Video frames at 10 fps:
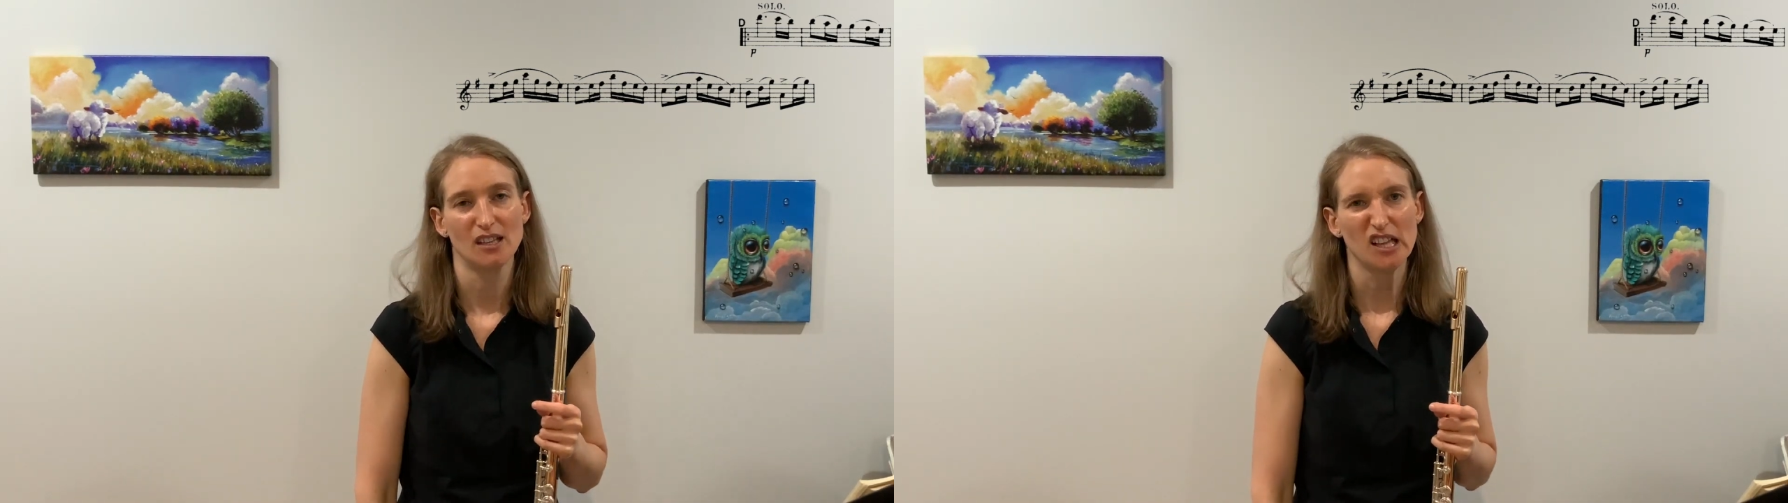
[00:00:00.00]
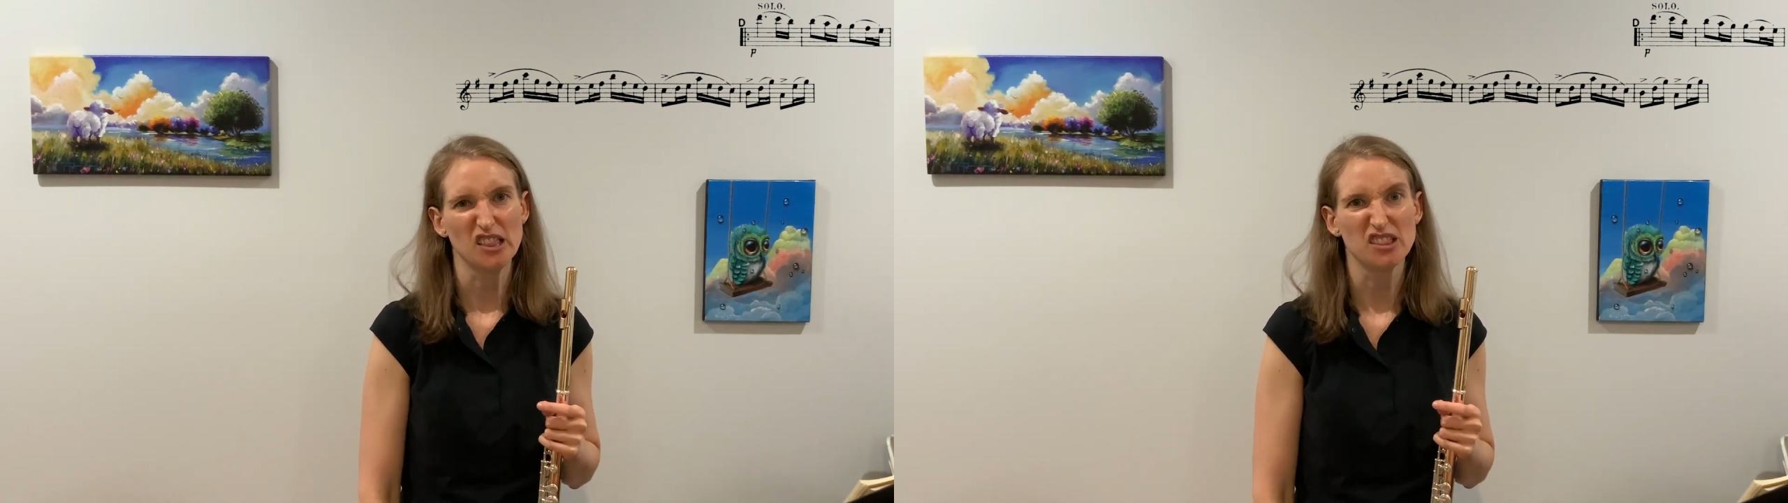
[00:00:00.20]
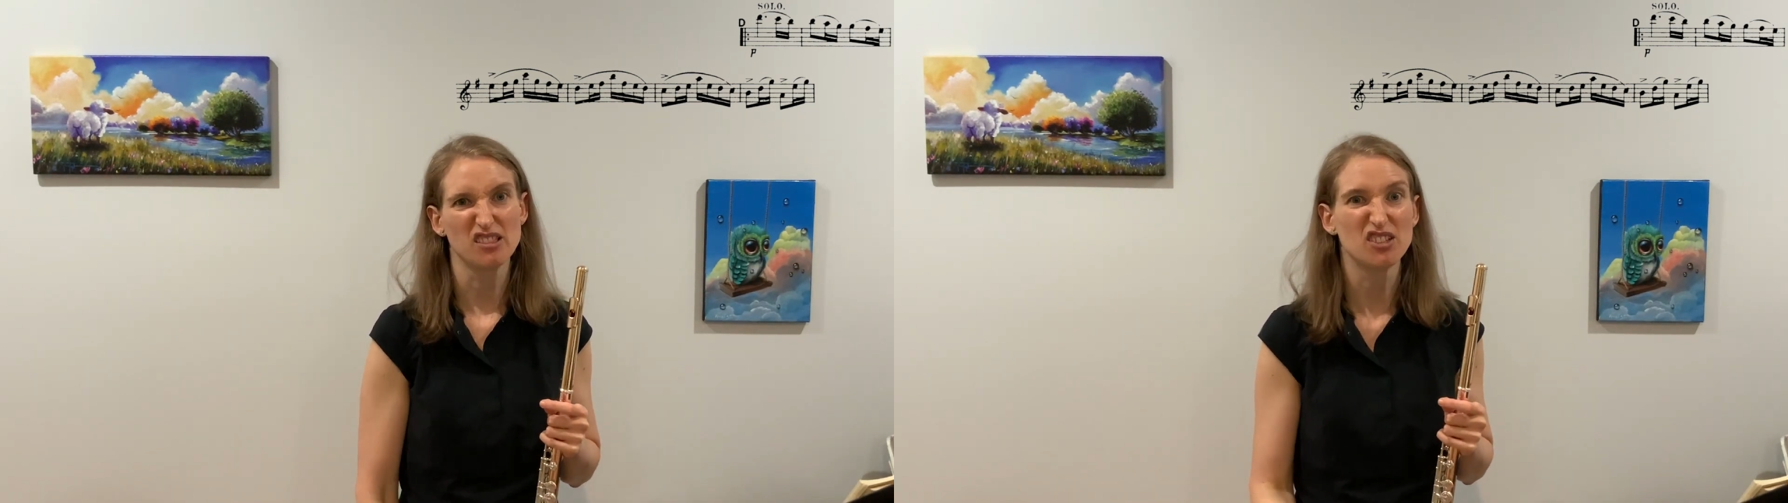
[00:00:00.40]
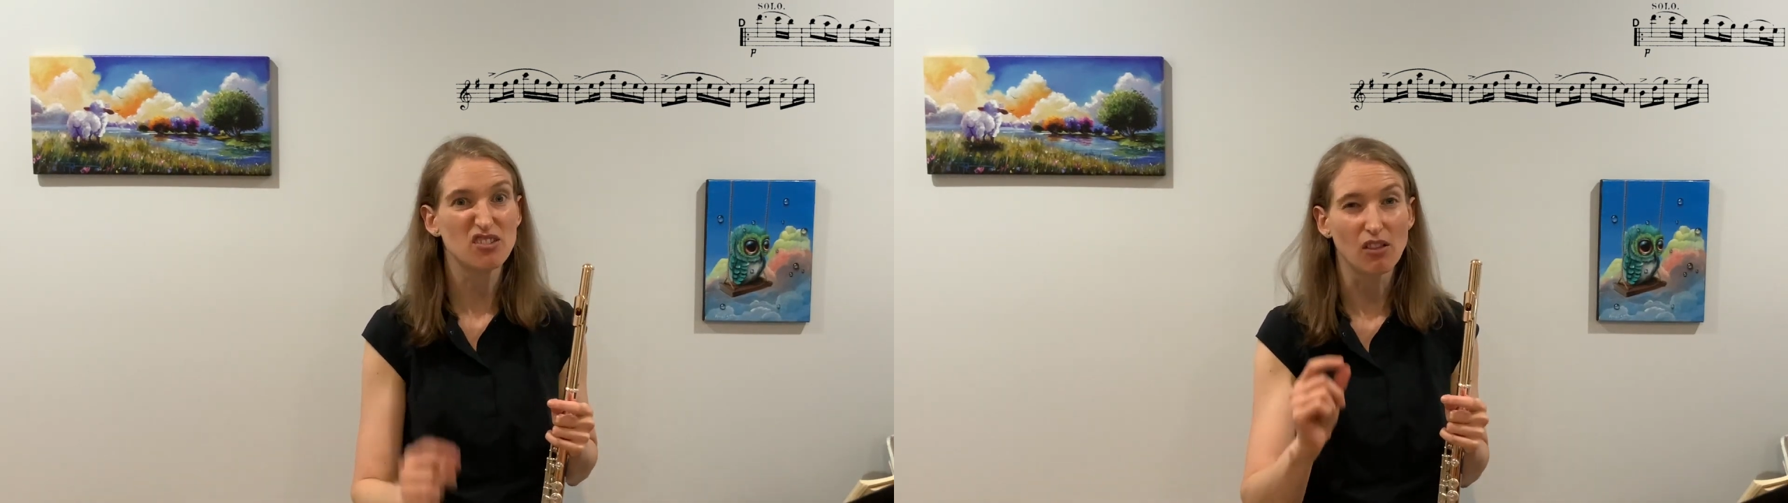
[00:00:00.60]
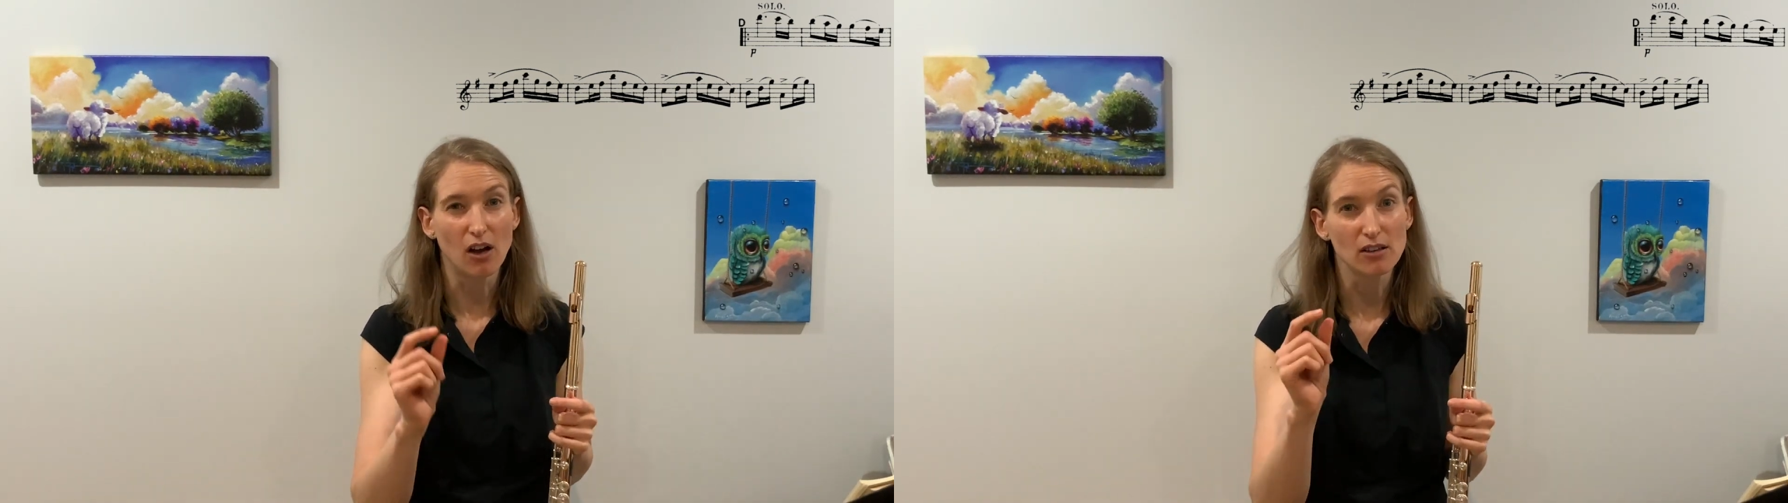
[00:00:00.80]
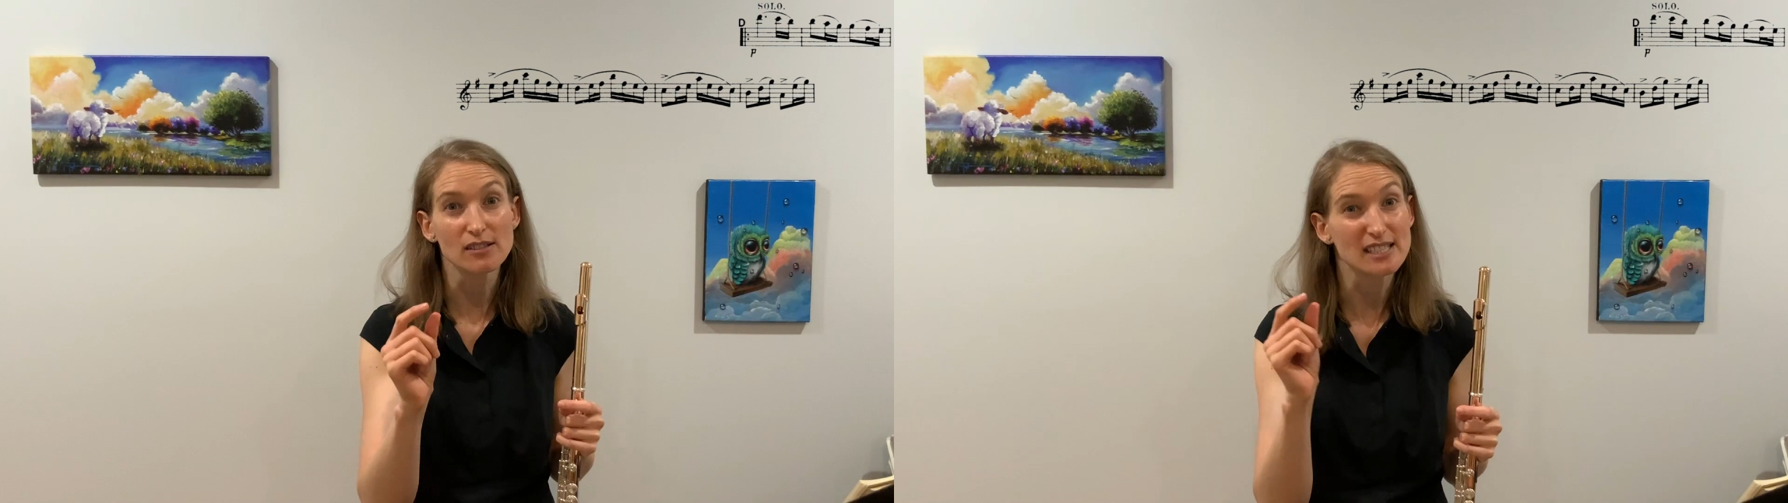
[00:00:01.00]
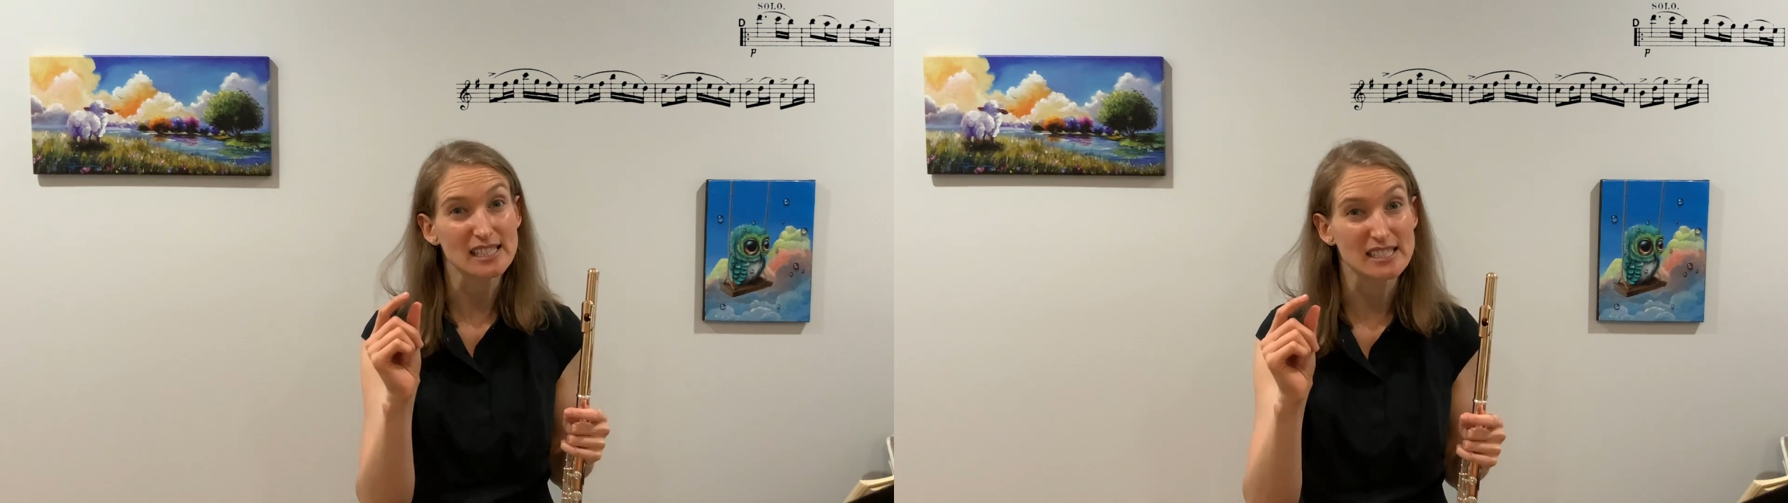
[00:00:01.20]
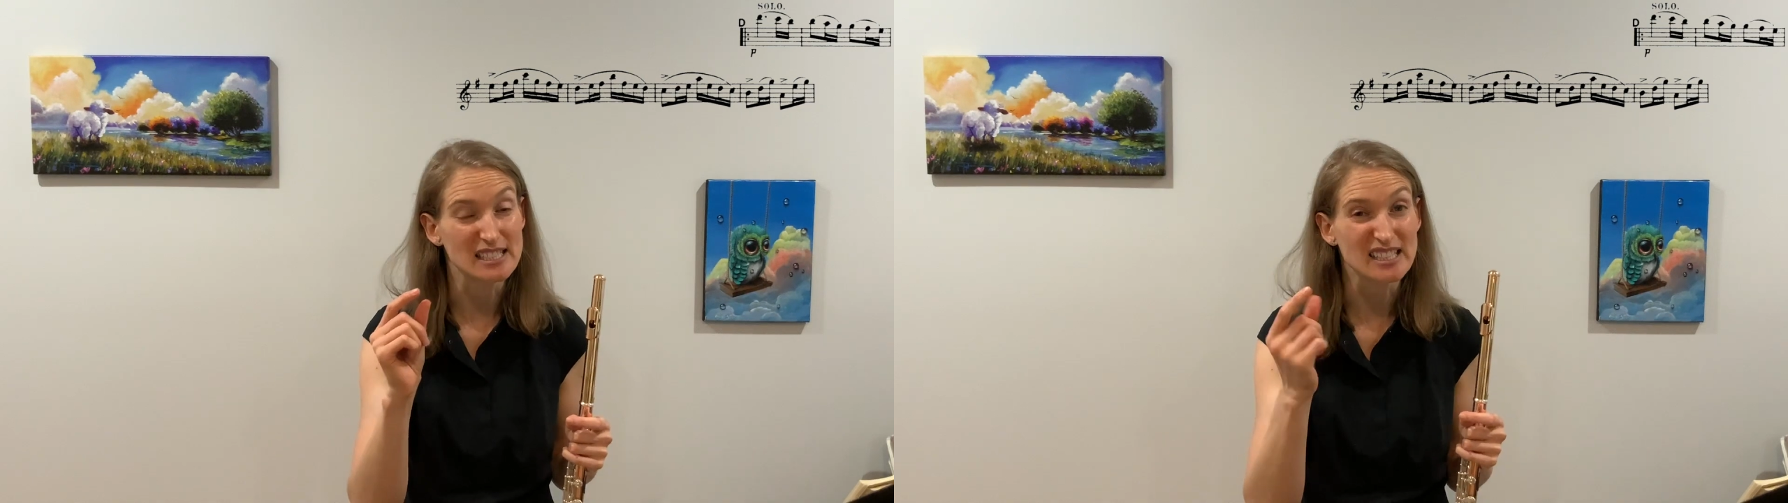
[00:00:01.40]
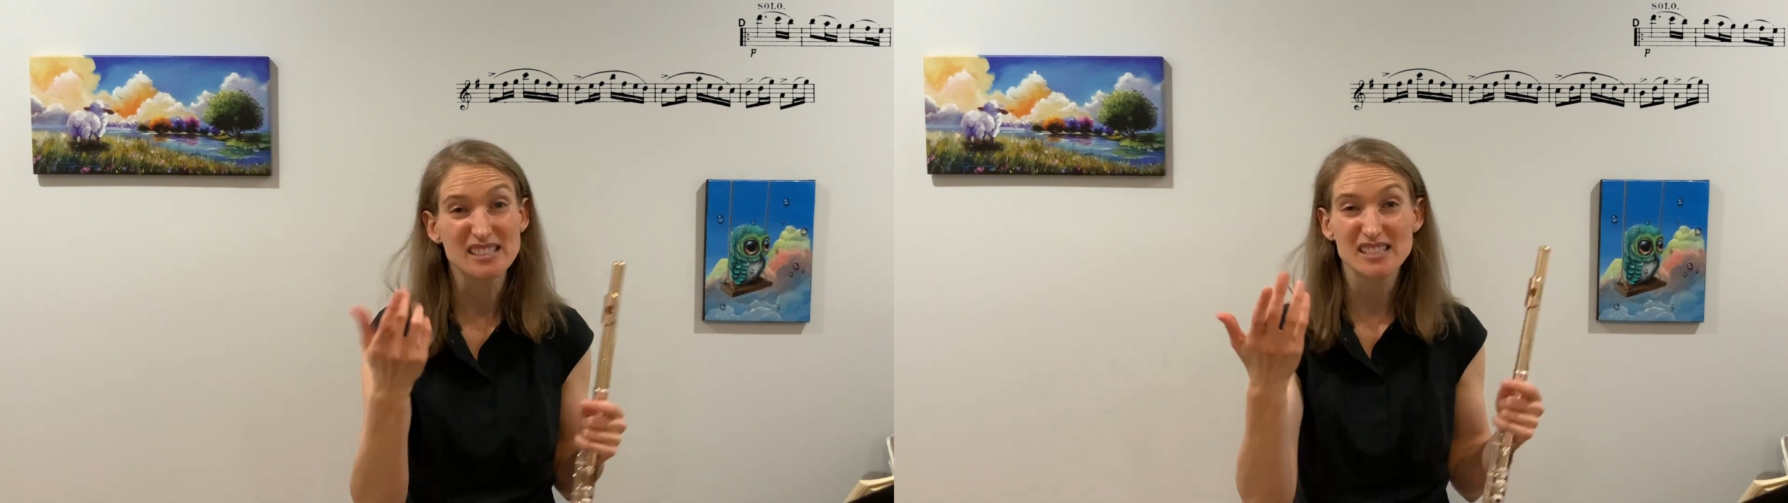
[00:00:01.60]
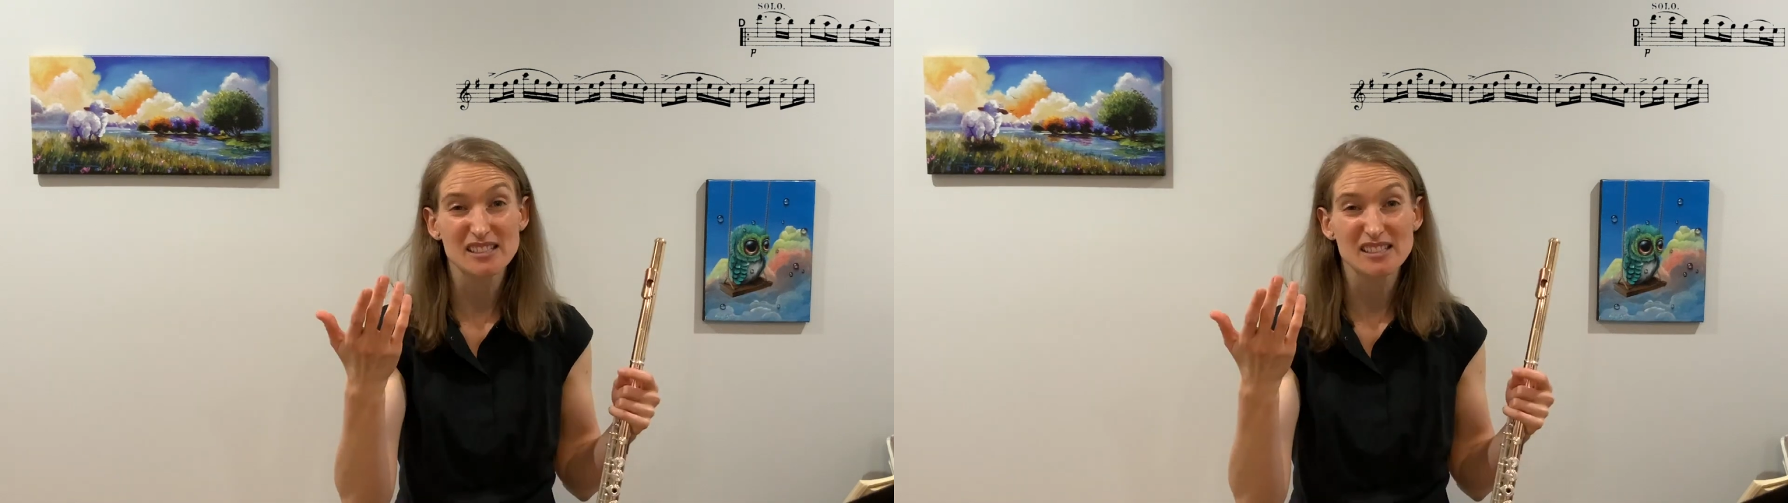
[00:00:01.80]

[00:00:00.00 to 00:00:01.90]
a little long 16ths.